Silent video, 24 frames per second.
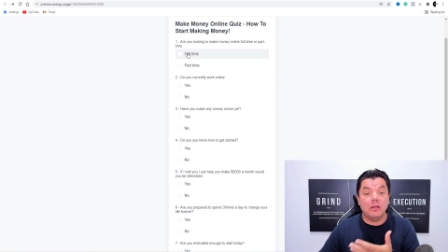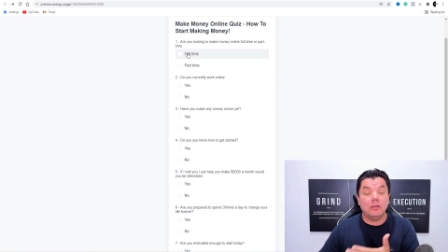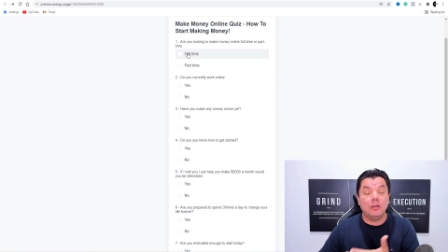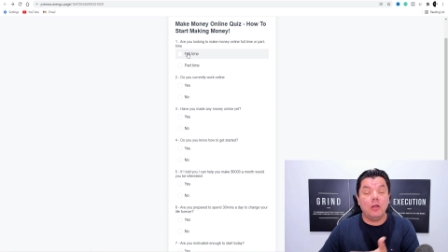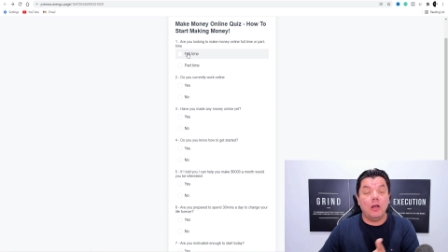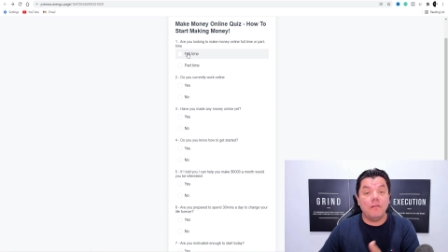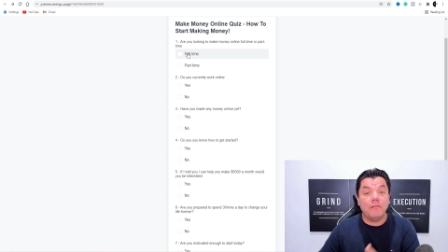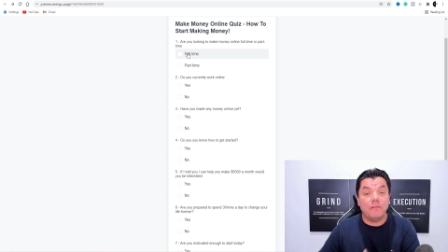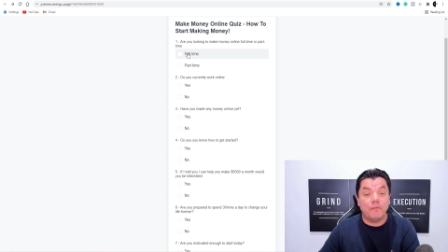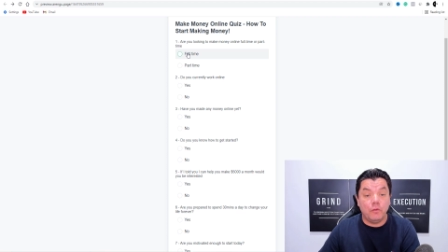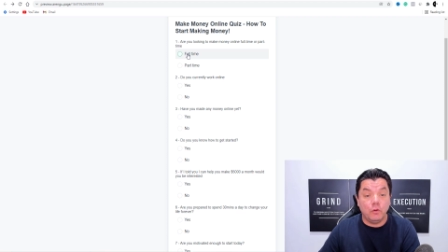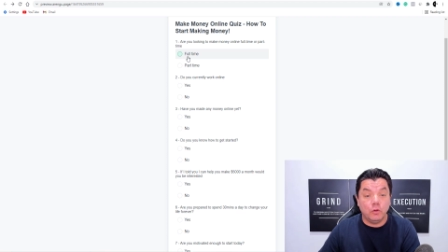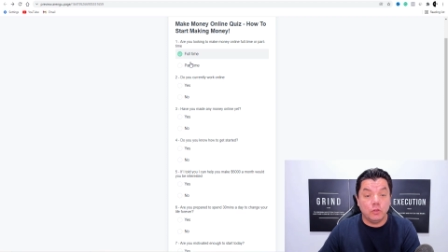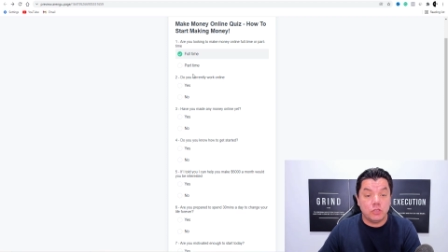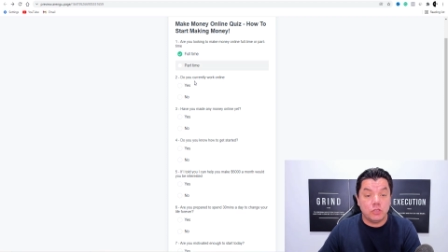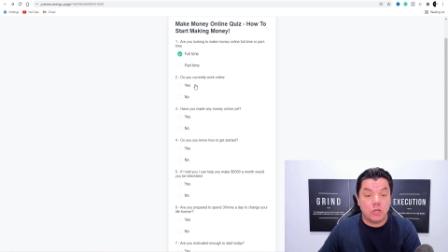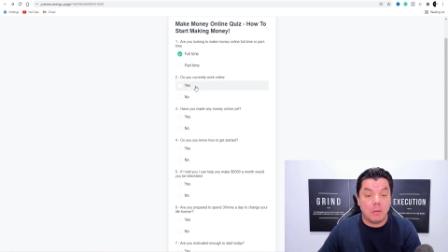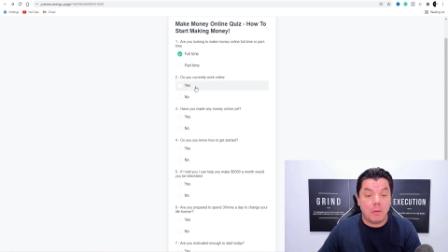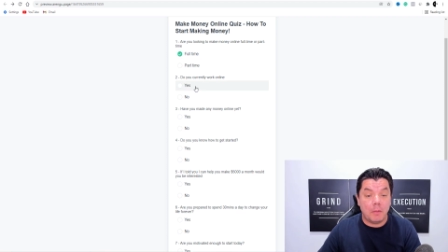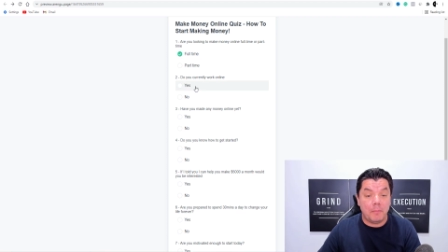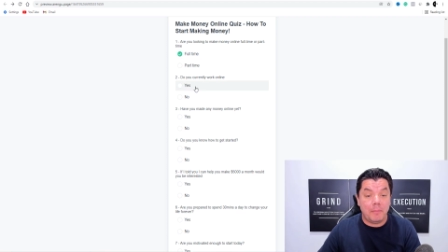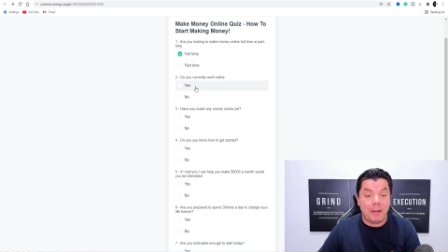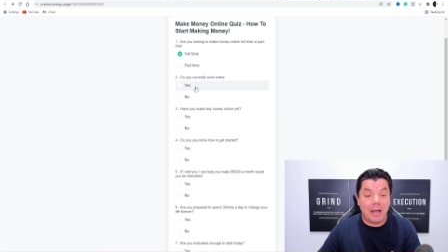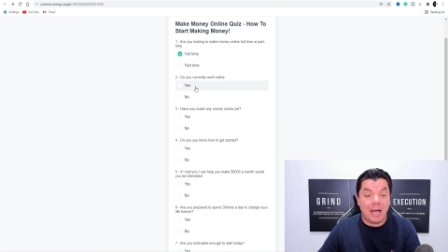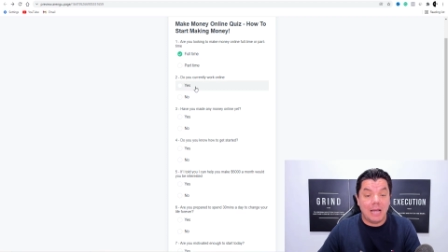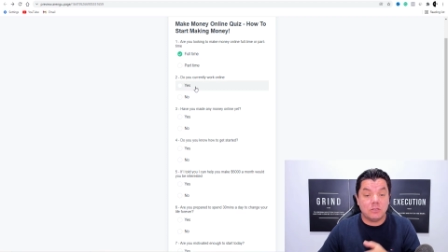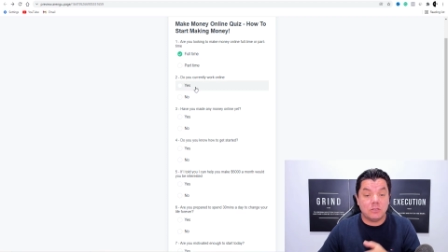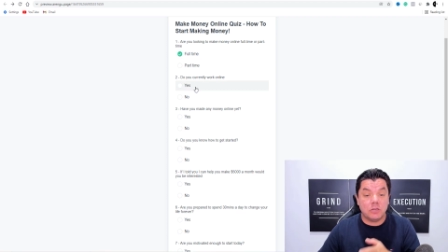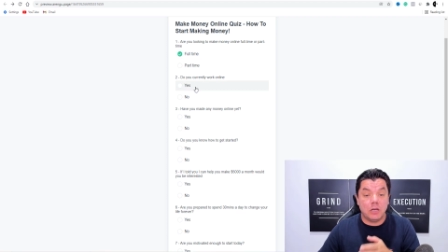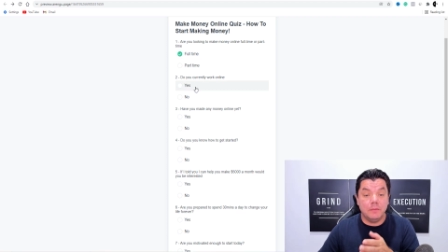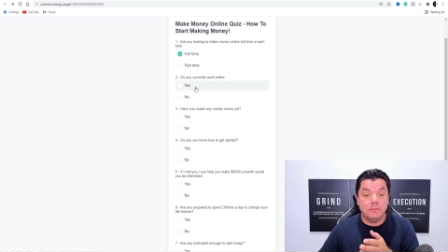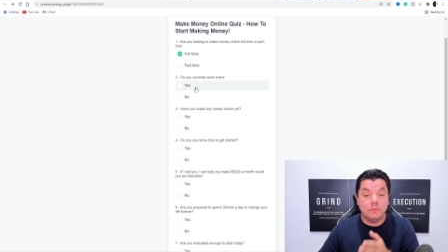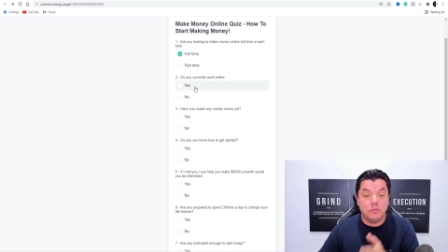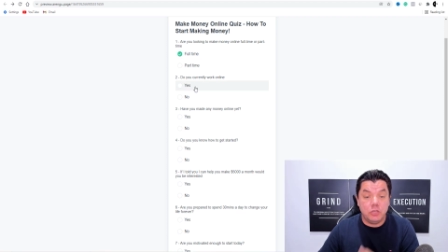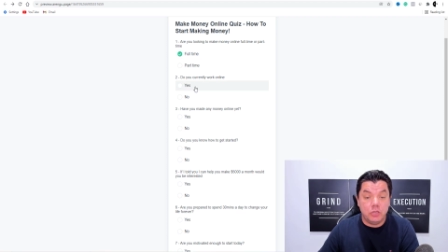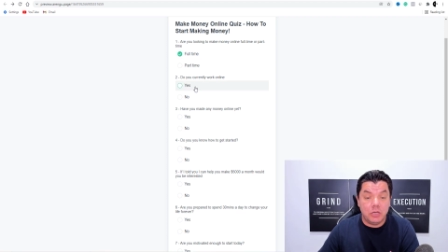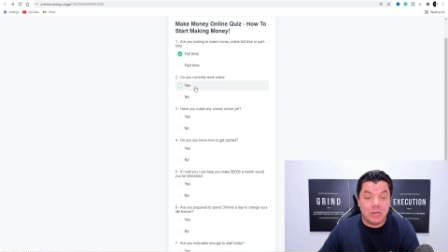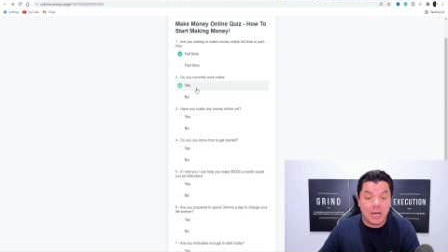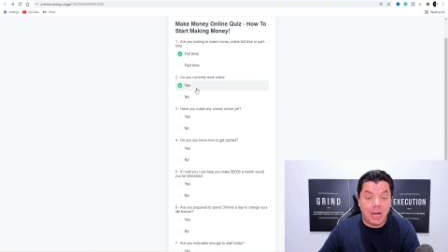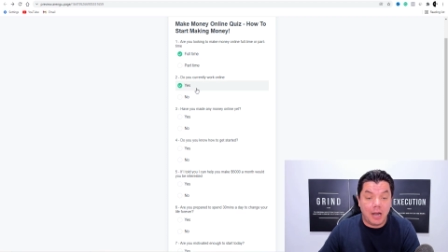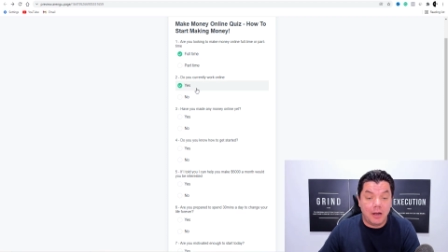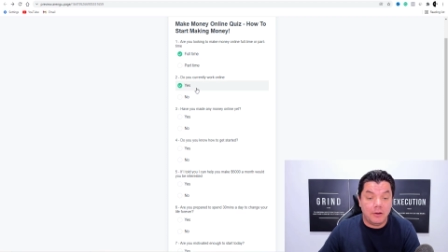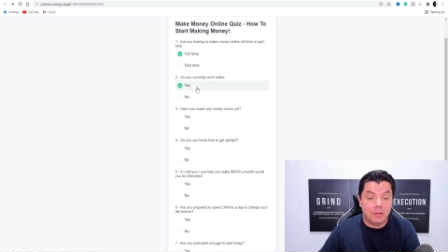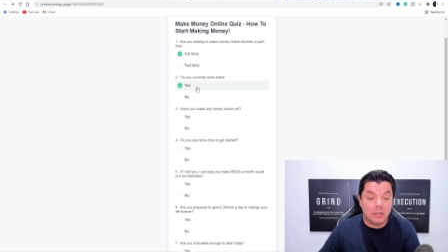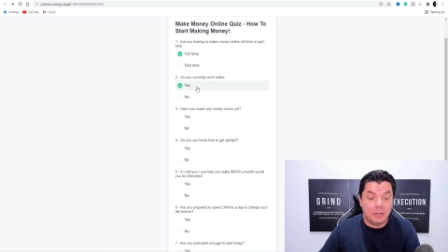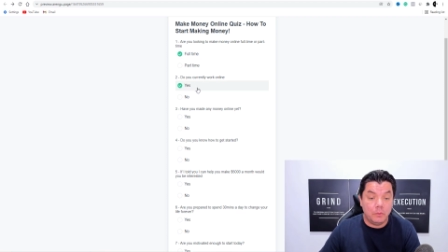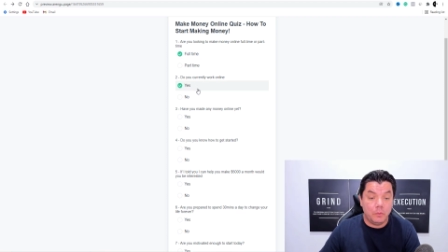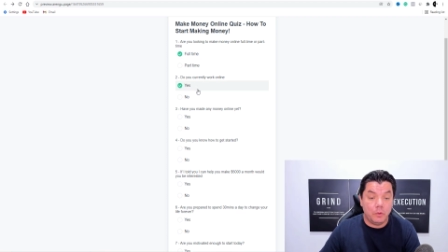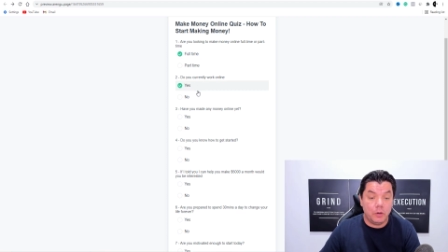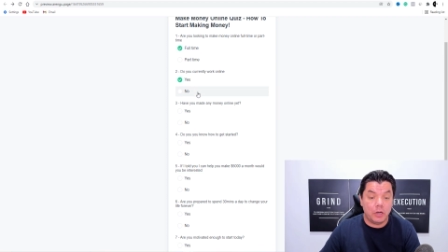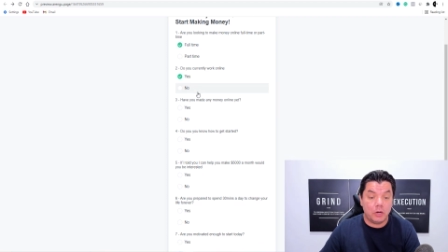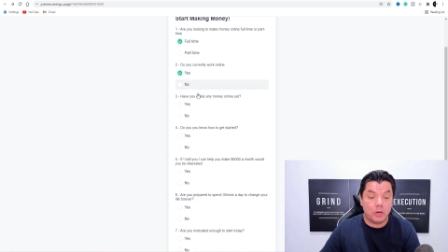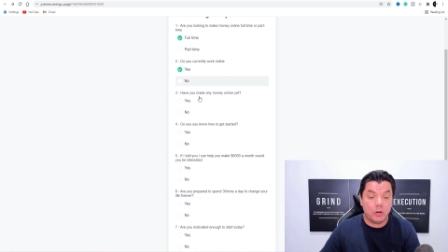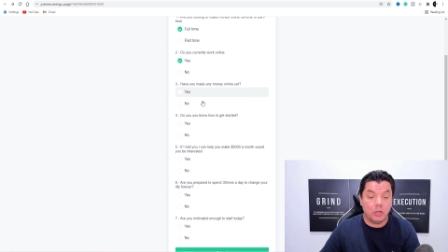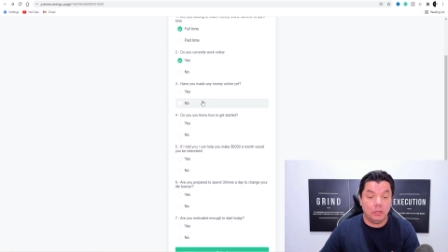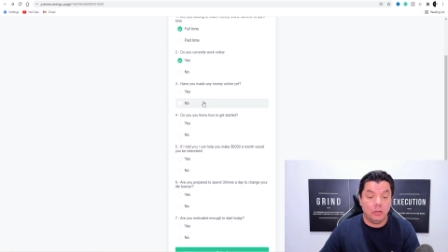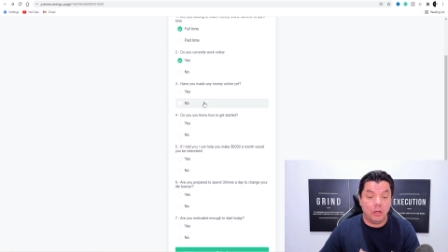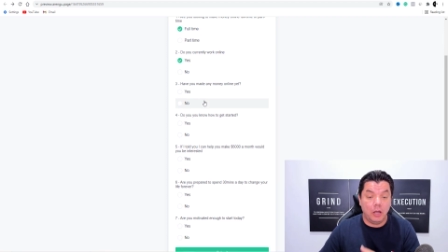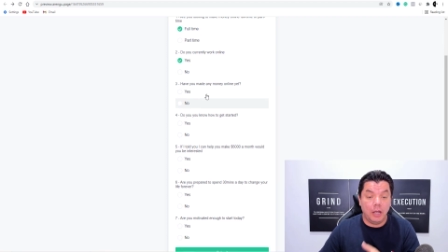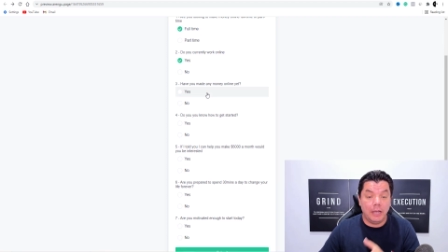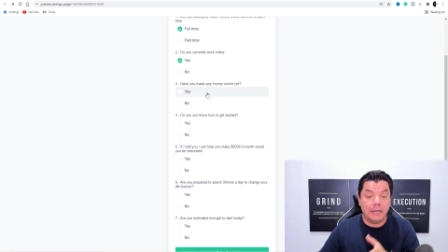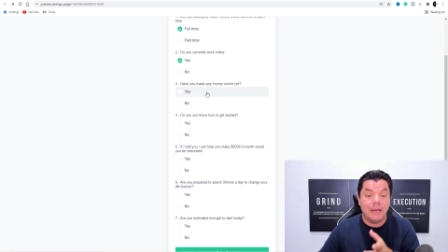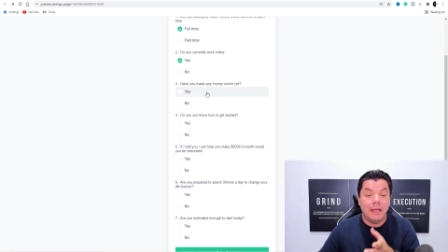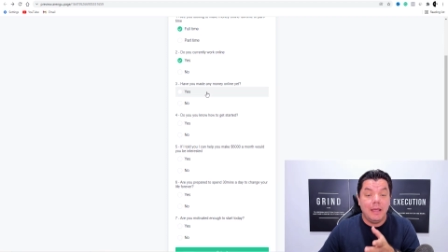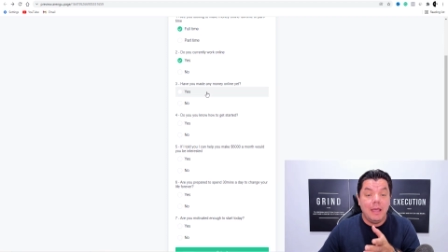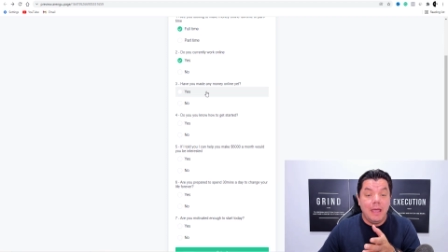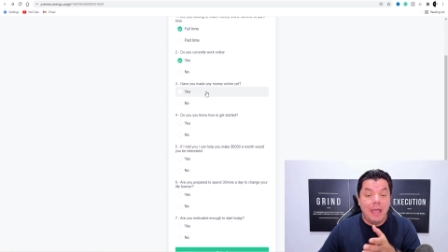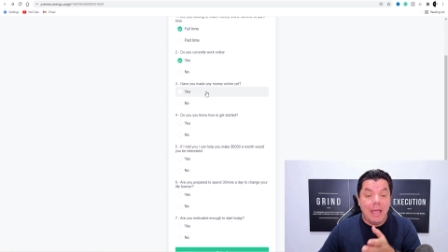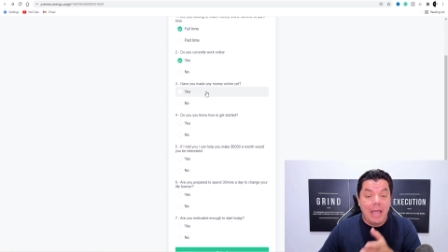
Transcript: online full-time or part-time? Do you currently work online?